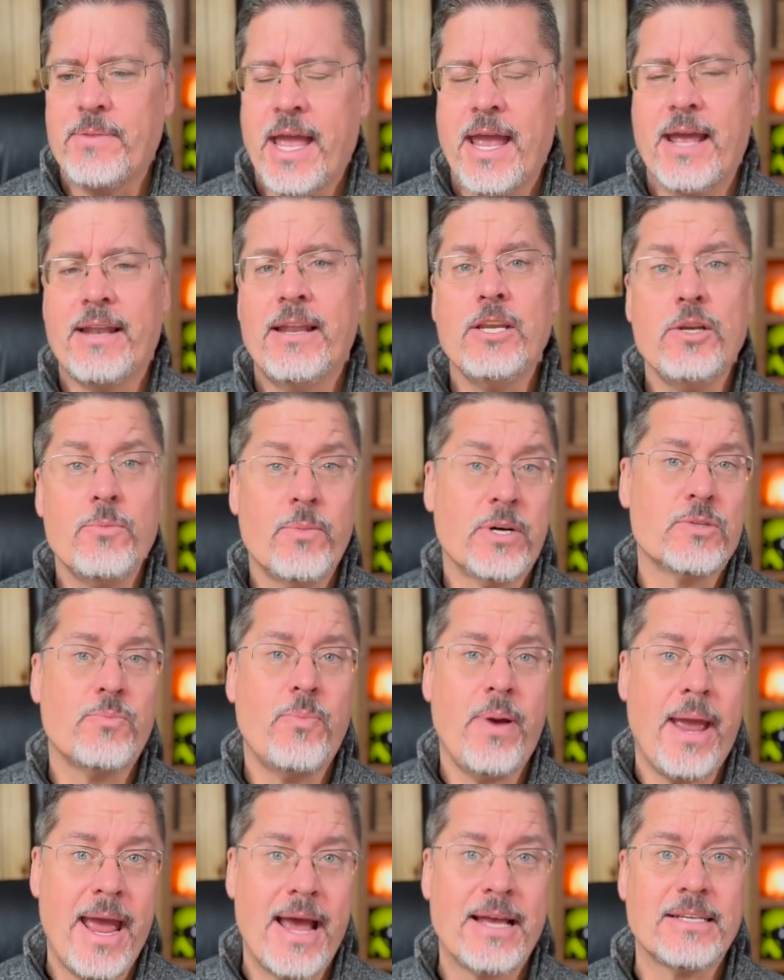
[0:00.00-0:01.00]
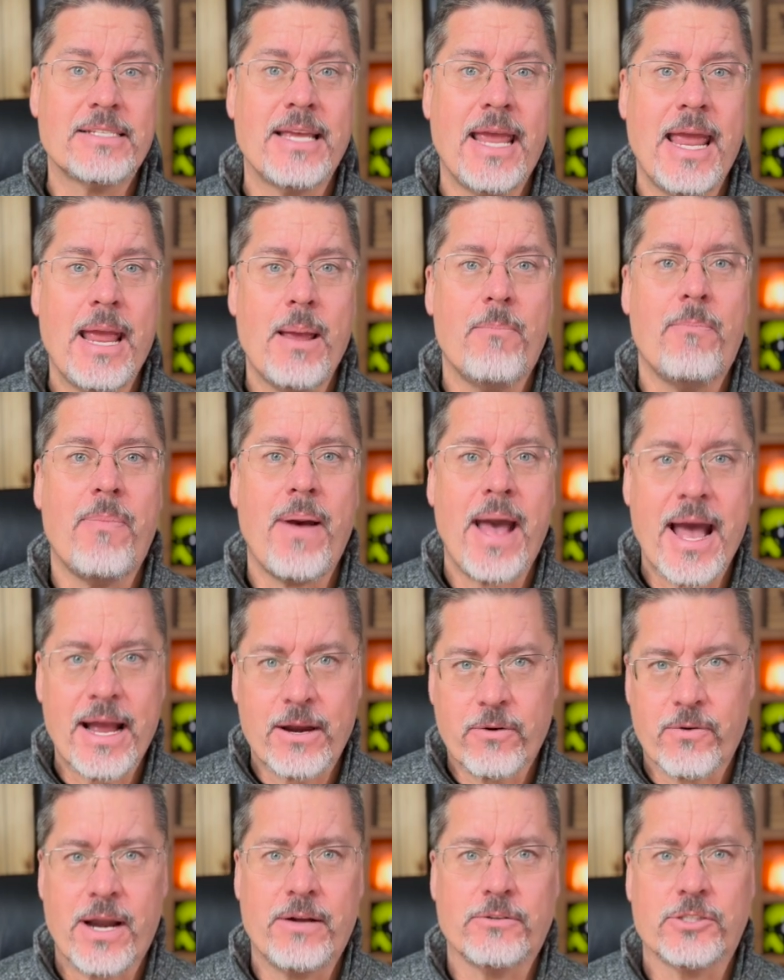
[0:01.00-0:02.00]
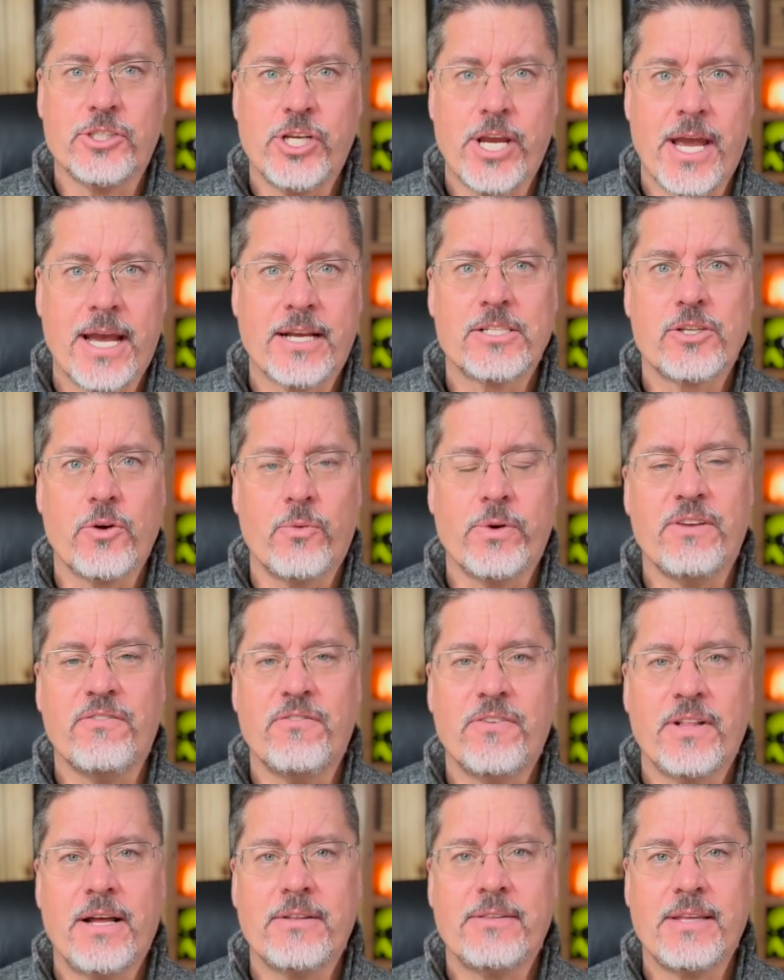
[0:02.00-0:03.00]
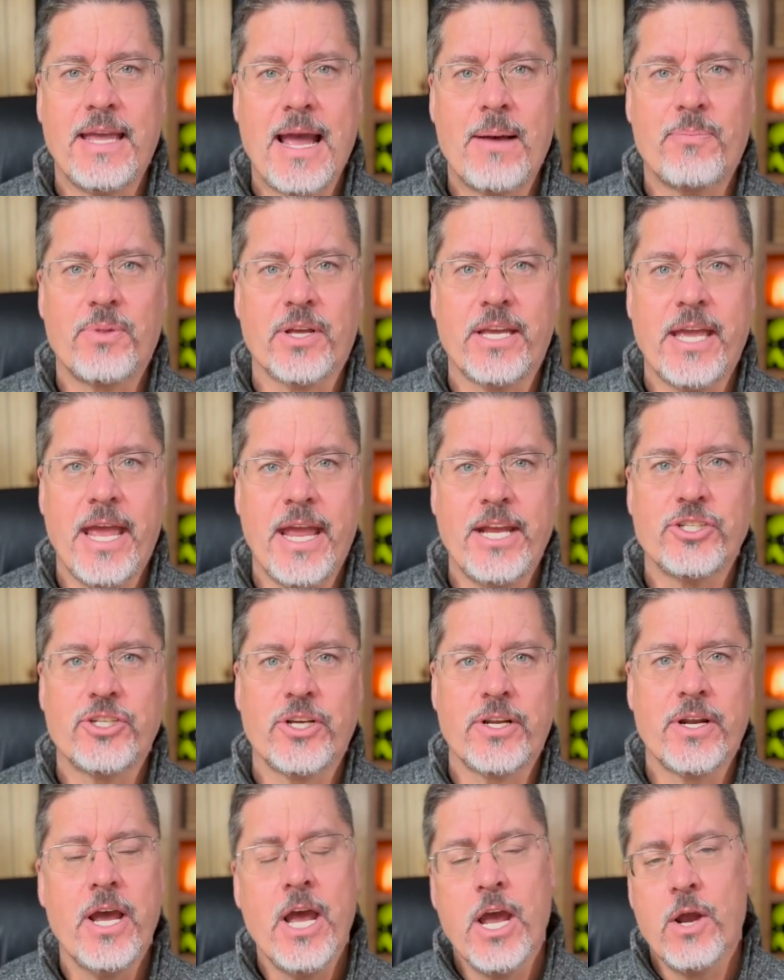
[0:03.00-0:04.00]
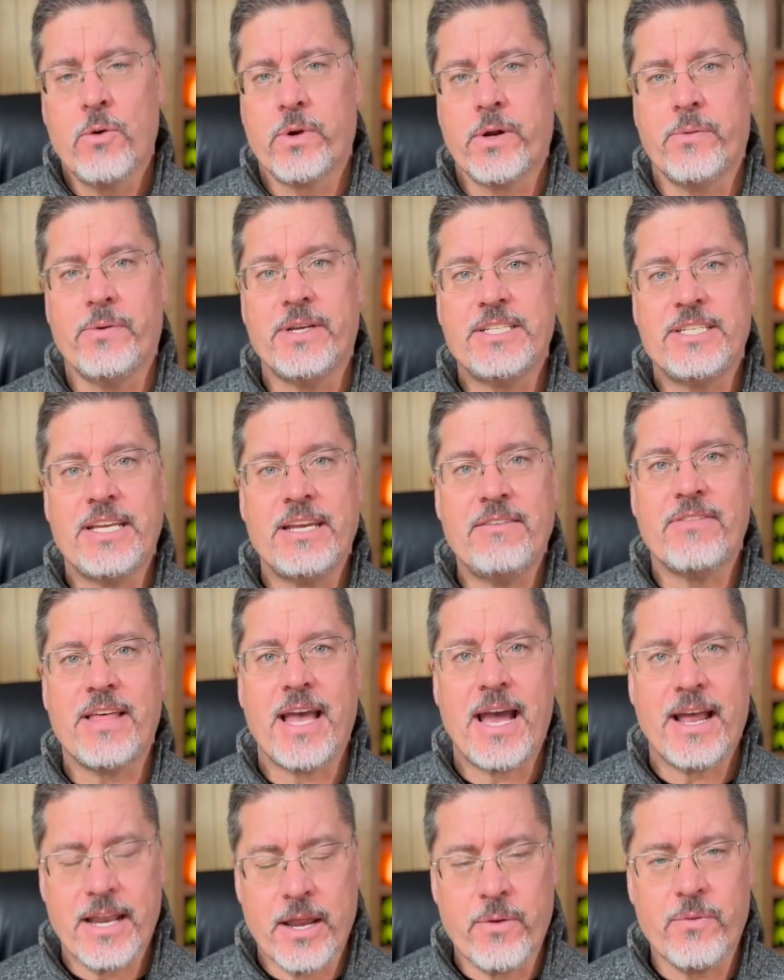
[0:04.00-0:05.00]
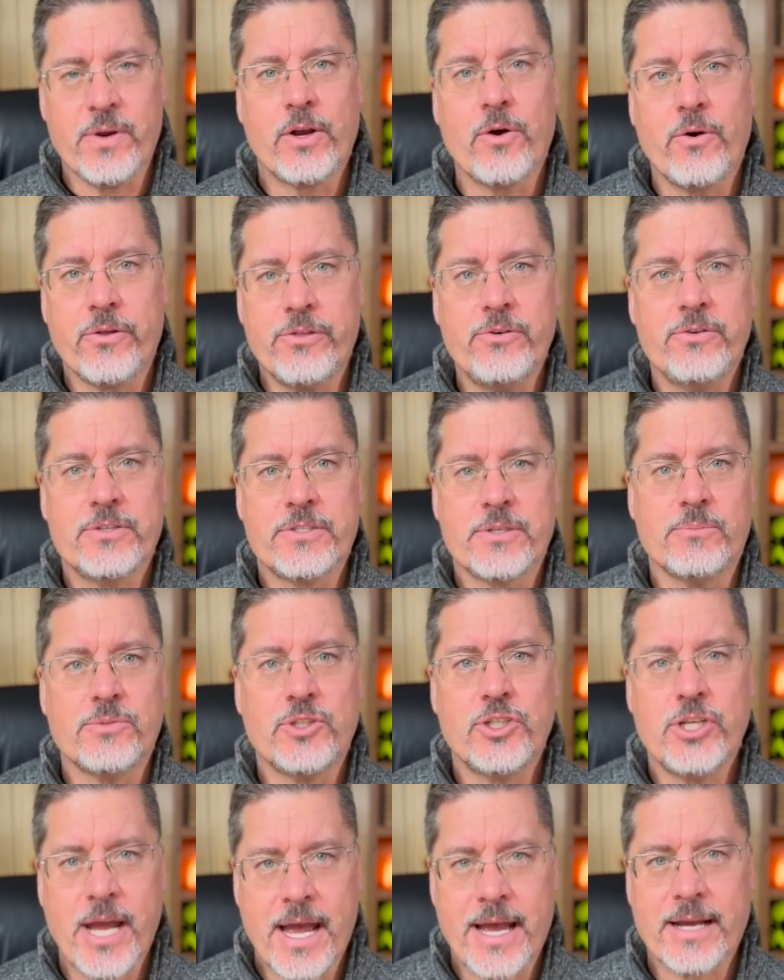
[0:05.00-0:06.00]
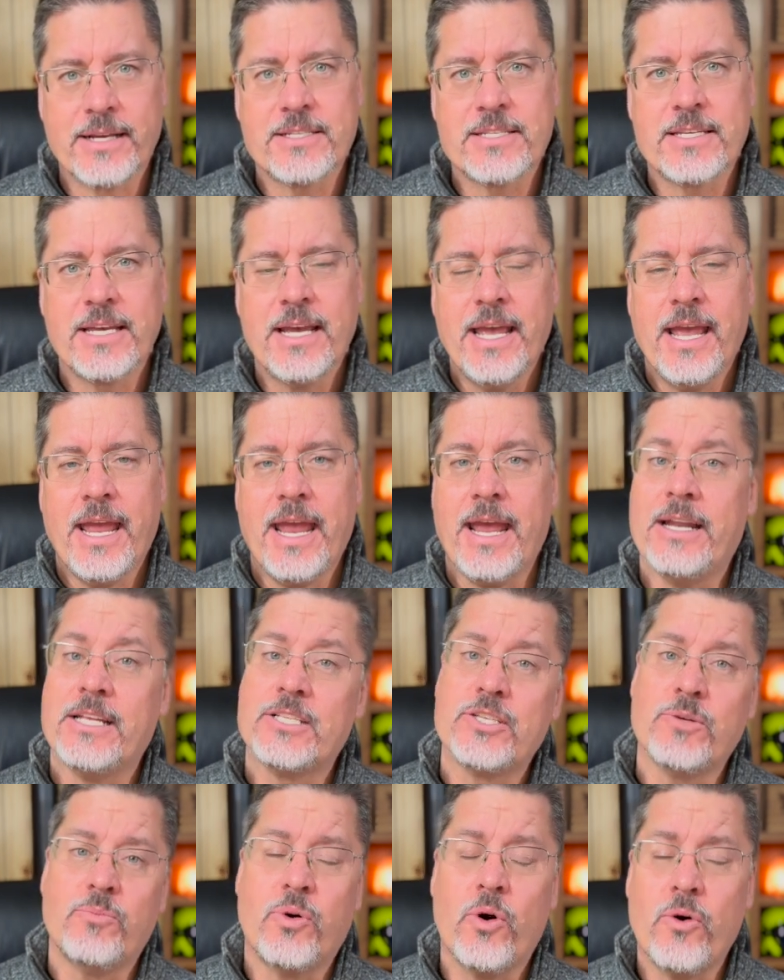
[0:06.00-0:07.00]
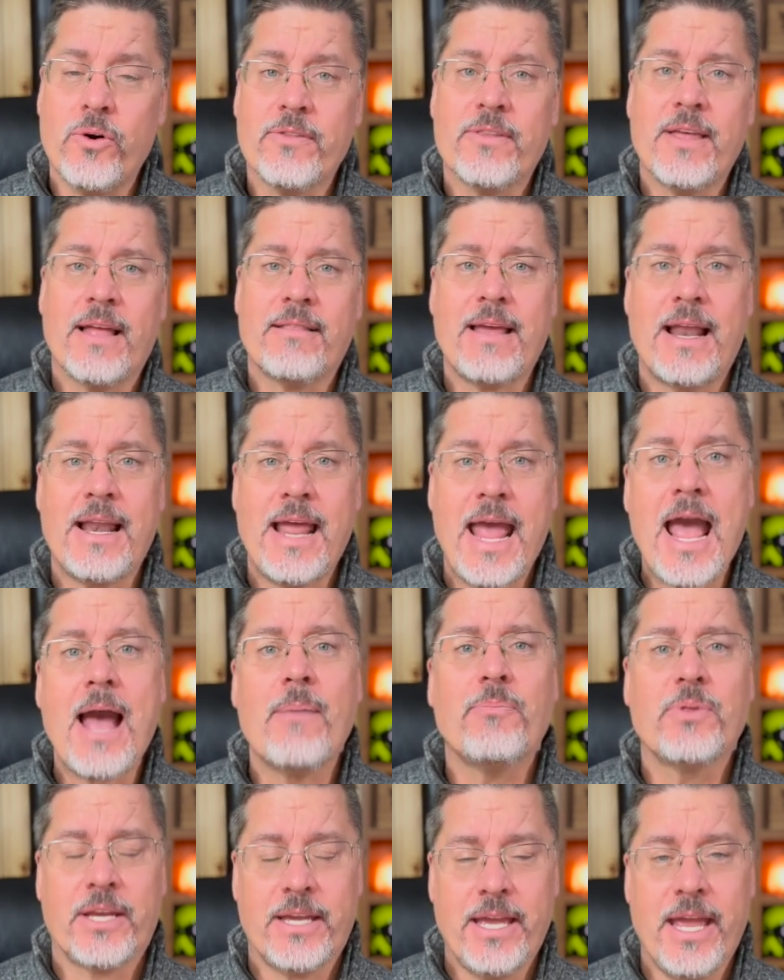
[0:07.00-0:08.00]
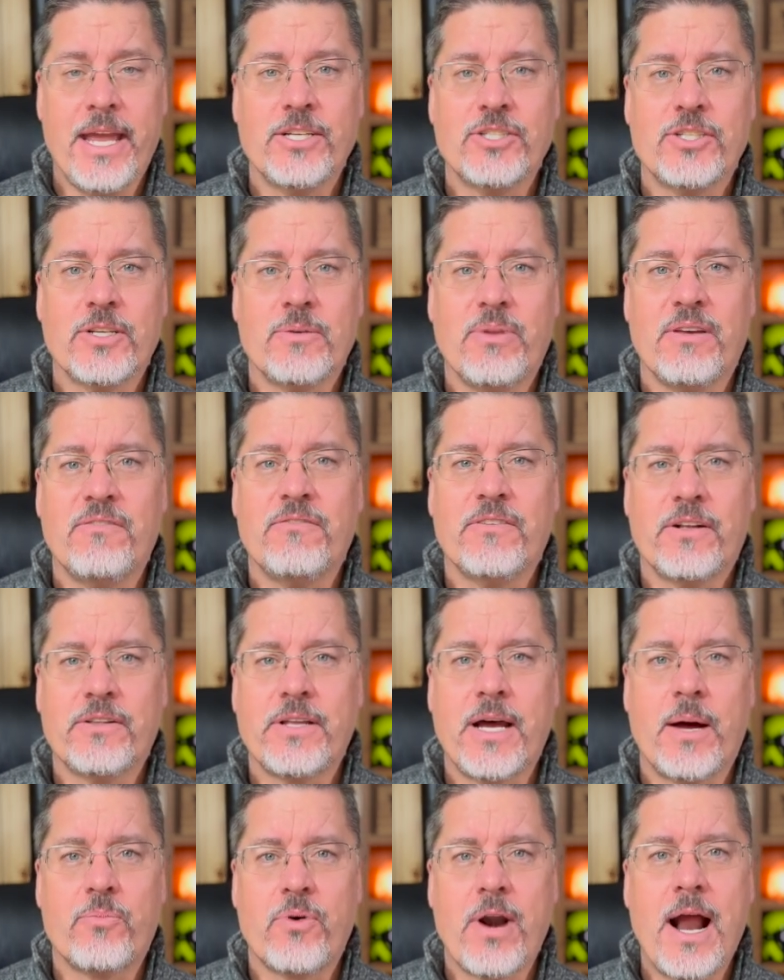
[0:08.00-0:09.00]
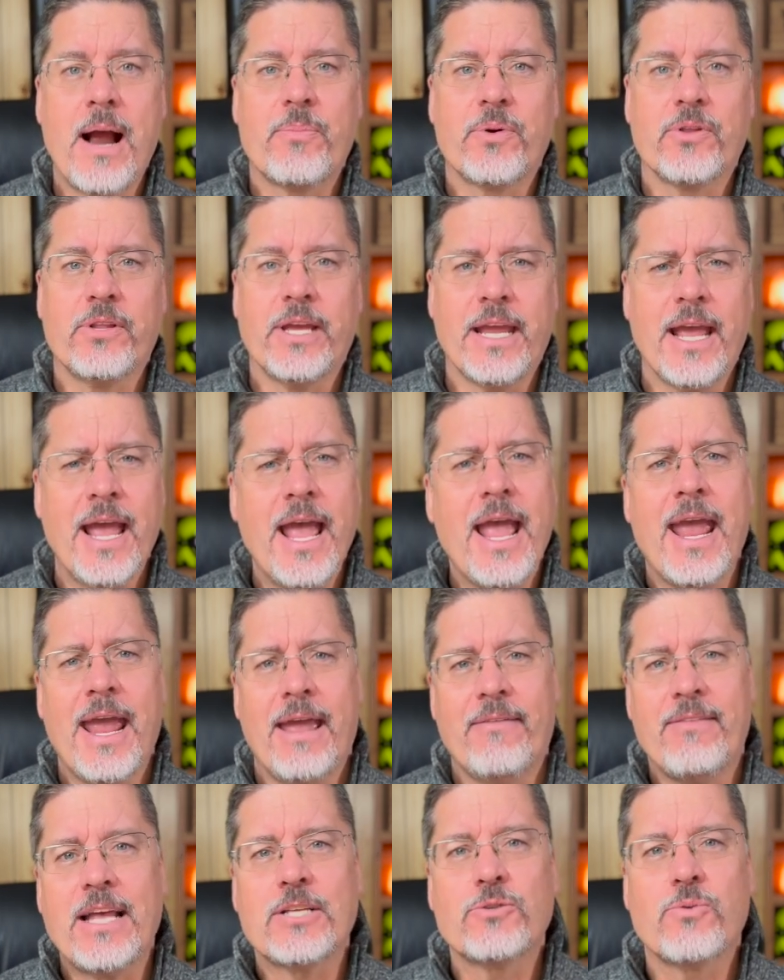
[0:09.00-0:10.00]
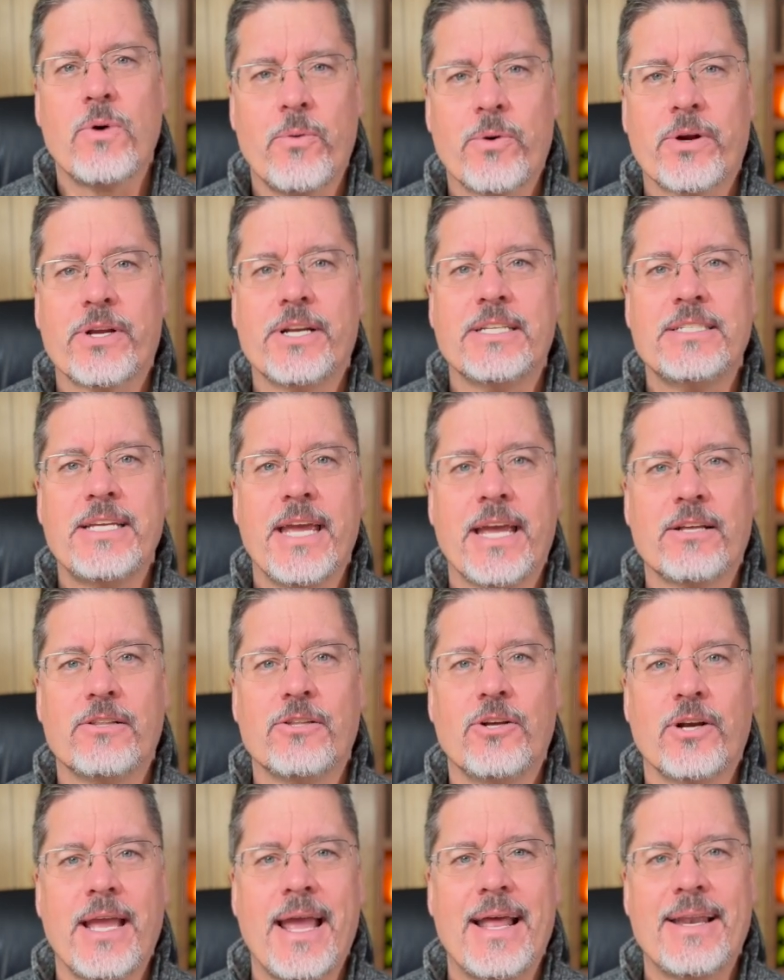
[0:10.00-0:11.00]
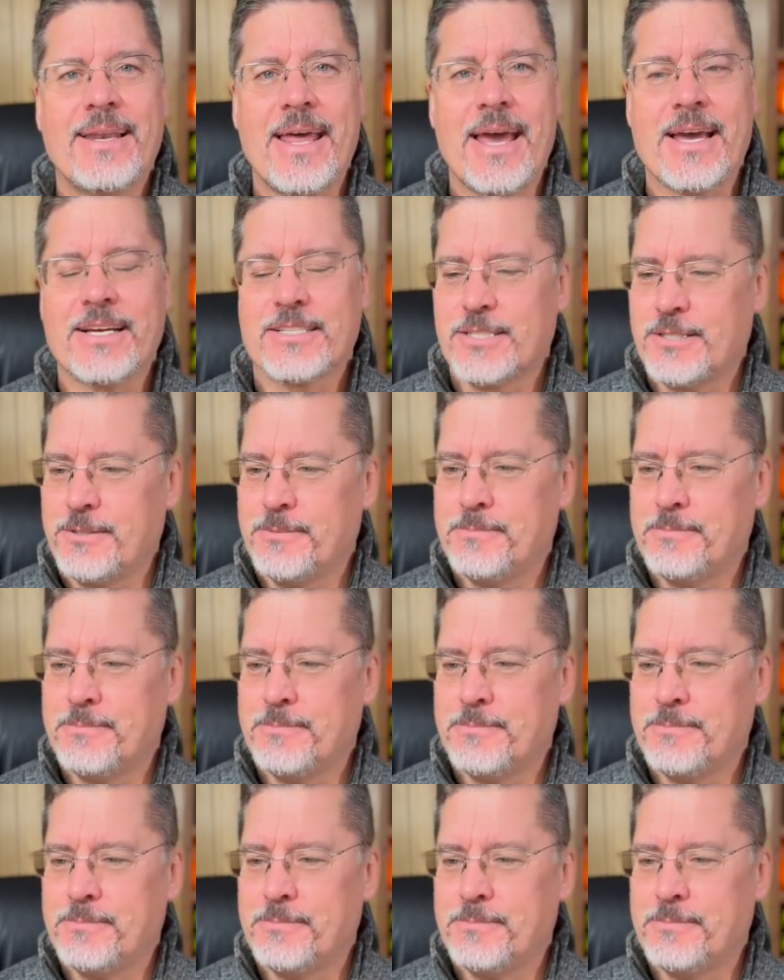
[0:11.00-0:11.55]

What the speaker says: And then you must pass a background check. So when you fill out the application, we receive that and we go through some checks, and it's important that that application be filled out properly, and that's what we're going to take a look at next.